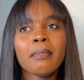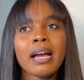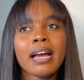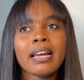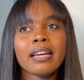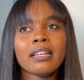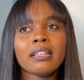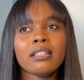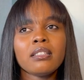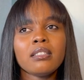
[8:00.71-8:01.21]

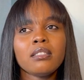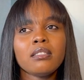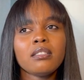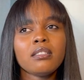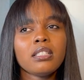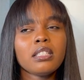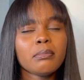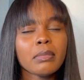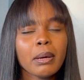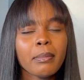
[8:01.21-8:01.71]
i
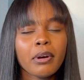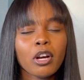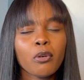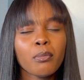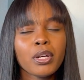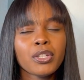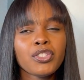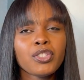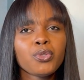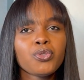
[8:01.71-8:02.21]
did my
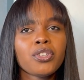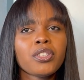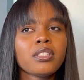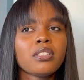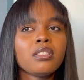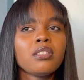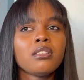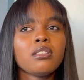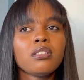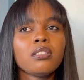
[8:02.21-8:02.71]
biometrics which was
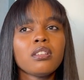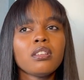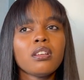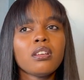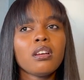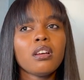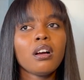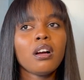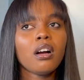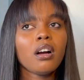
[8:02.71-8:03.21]
in
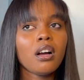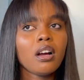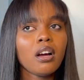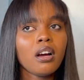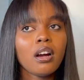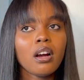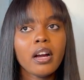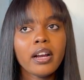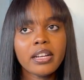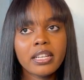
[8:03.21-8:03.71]

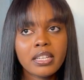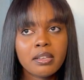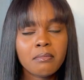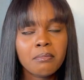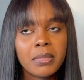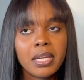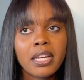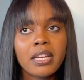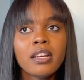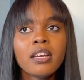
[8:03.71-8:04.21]
early
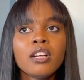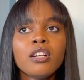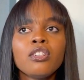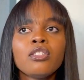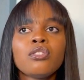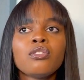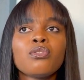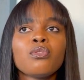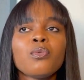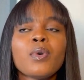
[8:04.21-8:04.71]
may
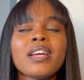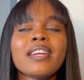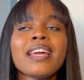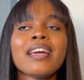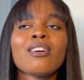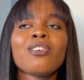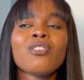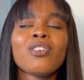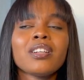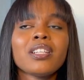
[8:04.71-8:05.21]
to when
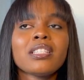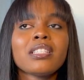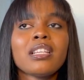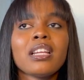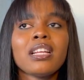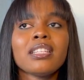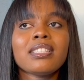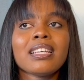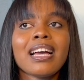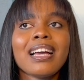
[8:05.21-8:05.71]
i got this
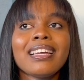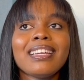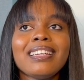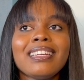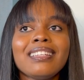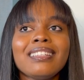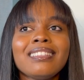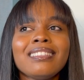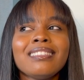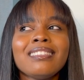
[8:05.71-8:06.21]
letter
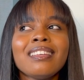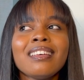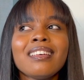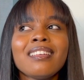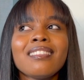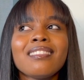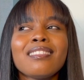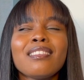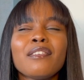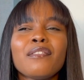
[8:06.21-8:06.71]
in
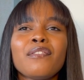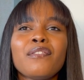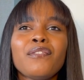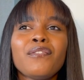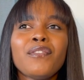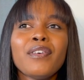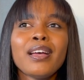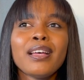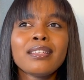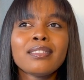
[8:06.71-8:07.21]
the
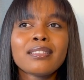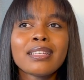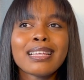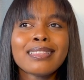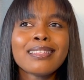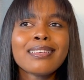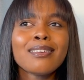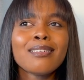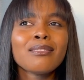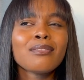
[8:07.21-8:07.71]
first i
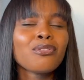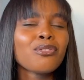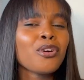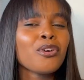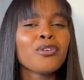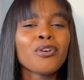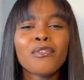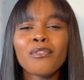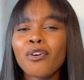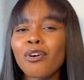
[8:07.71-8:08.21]
think
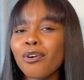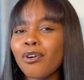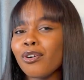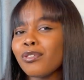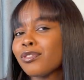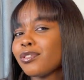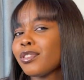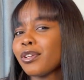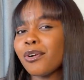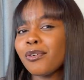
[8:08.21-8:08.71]
3rd of
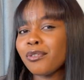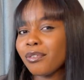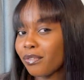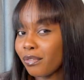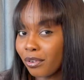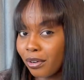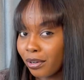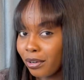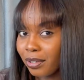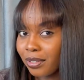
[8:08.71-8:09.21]
august or 2nd
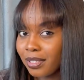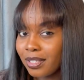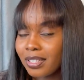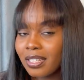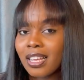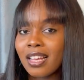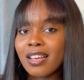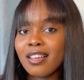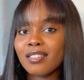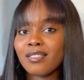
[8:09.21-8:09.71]
of
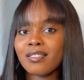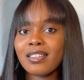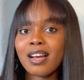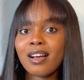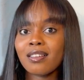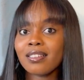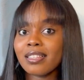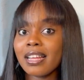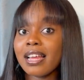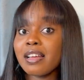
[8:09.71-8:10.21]
august so
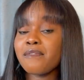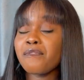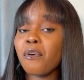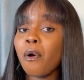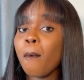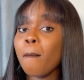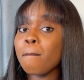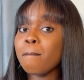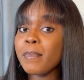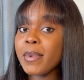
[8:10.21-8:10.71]
that was like
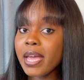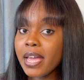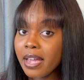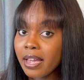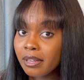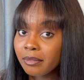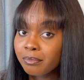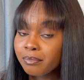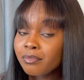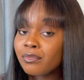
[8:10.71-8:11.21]
from
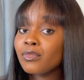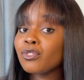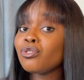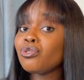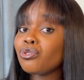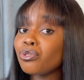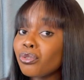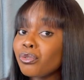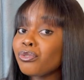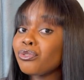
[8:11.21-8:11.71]
may
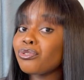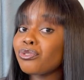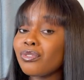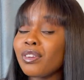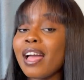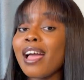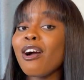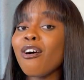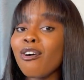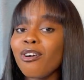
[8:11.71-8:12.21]
June,
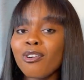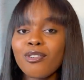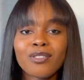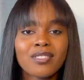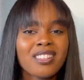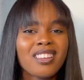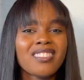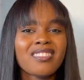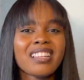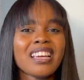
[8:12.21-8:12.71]
July,
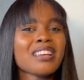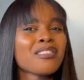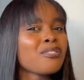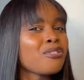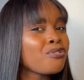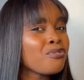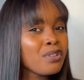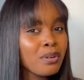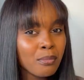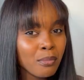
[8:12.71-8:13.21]
August. That was like
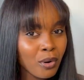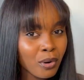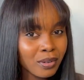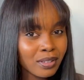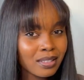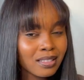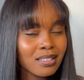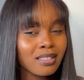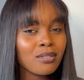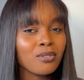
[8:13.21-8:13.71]
three
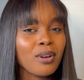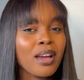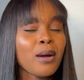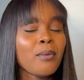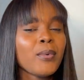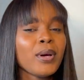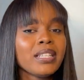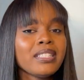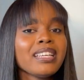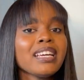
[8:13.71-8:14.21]
months. So I
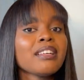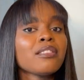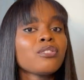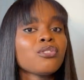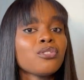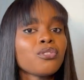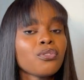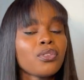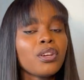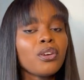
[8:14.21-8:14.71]

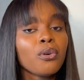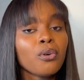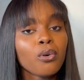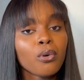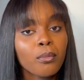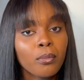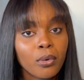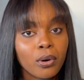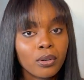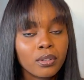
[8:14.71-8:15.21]
waited three
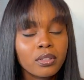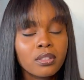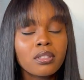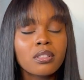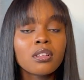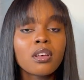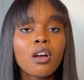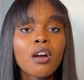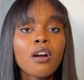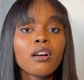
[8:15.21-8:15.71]
whole
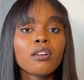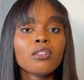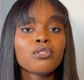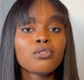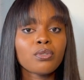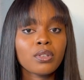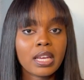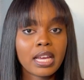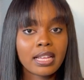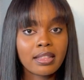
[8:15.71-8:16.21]
months
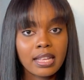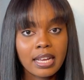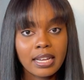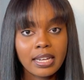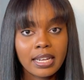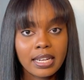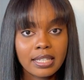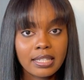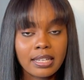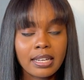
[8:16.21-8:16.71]
to get that
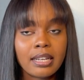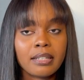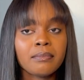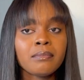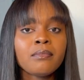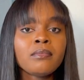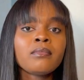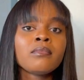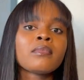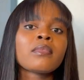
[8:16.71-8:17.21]
letter.
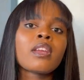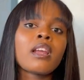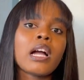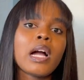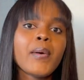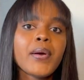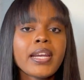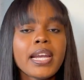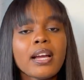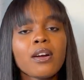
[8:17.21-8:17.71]

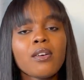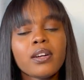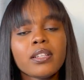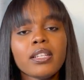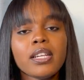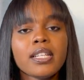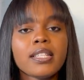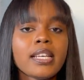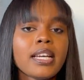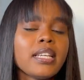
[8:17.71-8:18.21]
And when I got the
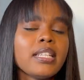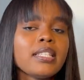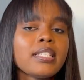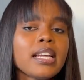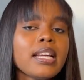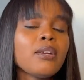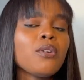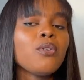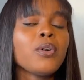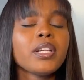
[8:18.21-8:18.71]
letter, it
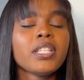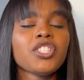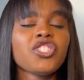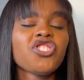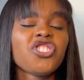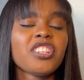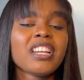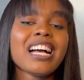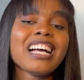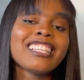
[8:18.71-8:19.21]
said, Oh, a
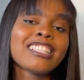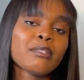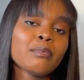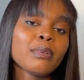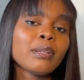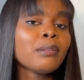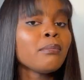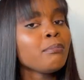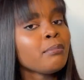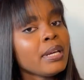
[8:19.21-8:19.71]
decision has
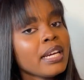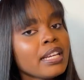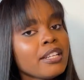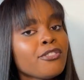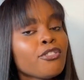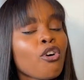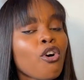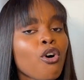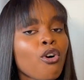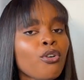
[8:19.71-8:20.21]
been
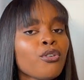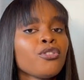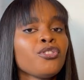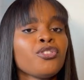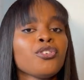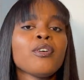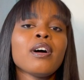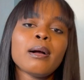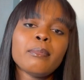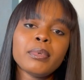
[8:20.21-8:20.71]
made on
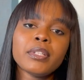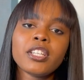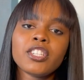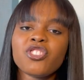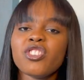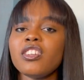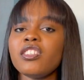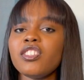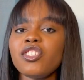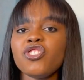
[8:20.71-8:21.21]
your
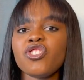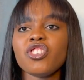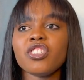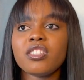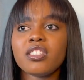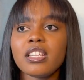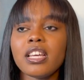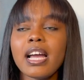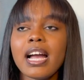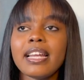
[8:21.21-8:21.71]
application. It didn't
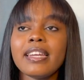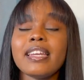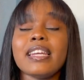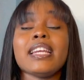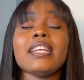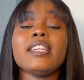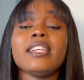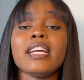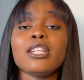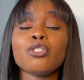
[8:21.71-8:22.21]
just say, and then I
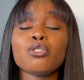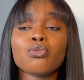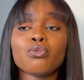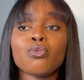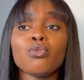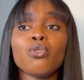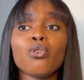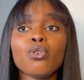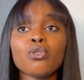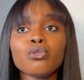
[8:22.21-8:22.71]
needed to
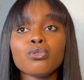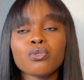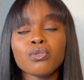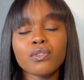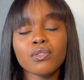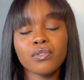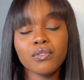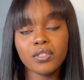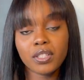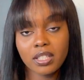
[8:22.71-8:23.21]
go to
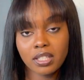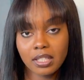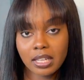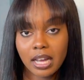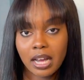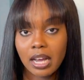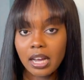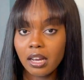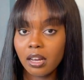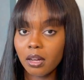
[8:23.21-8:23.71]

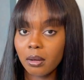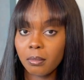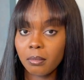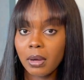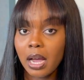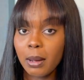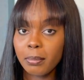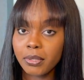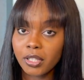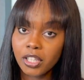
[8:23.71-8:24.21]
Visa um,
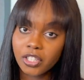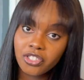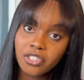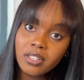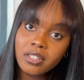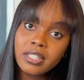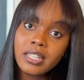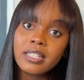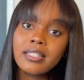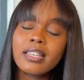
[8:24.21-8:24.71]

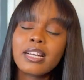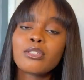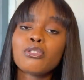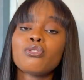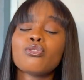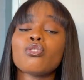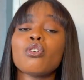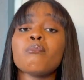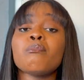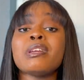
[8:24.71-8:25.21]
Application Center to
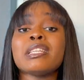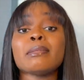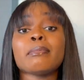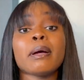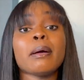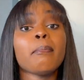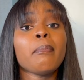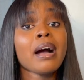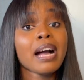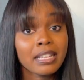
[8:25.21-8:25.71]
submit
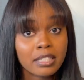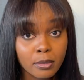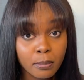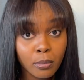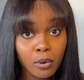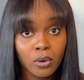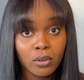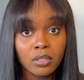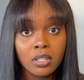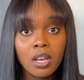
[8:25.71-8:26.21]
my
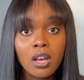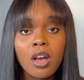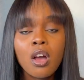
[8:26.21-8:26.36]
passport.